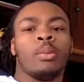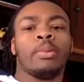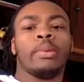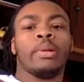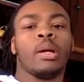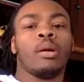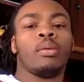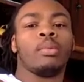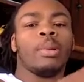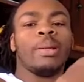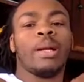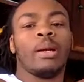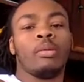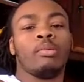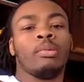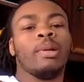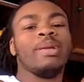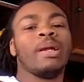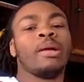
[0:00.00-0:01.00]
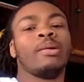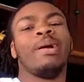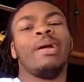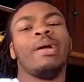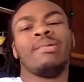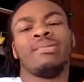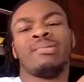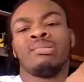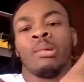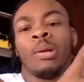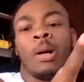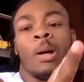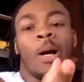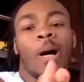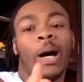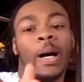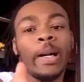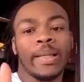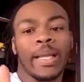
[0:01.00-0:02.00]
There's
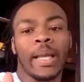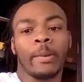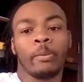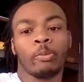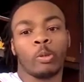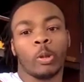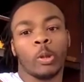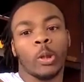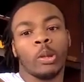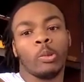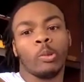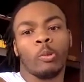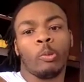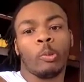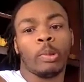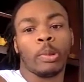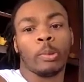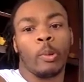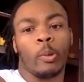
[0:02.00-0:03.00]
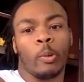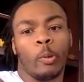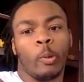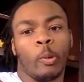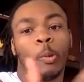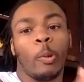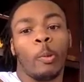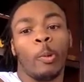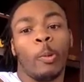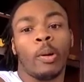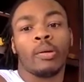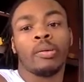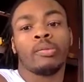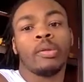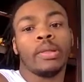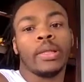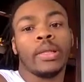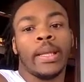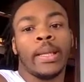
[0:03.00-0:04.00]
a name for it.
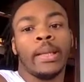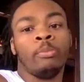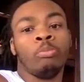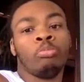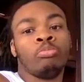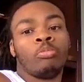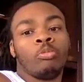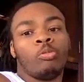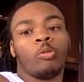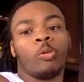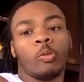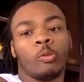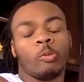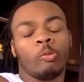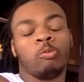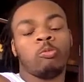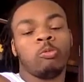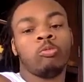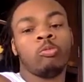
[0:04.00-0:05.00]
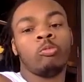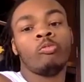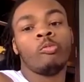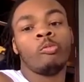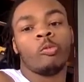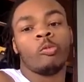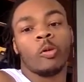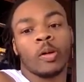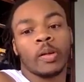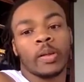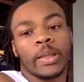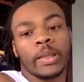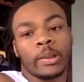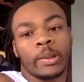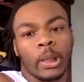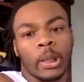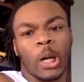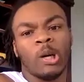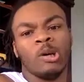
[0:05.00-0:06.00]
What's the name for the
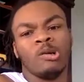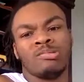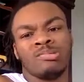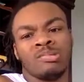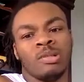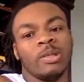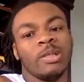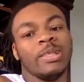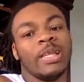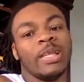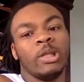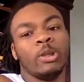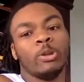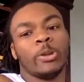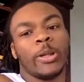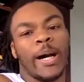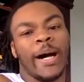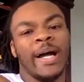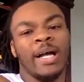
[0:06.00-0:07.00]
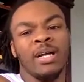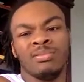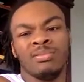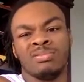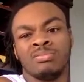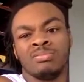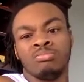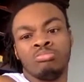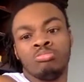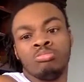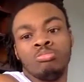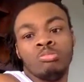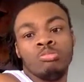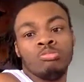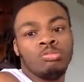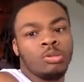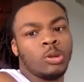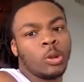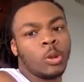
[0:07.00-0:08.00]
carts that you guys
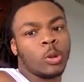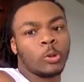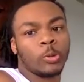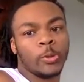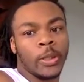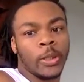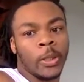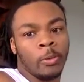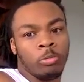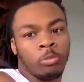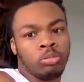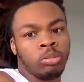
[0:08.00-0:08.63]
tour with?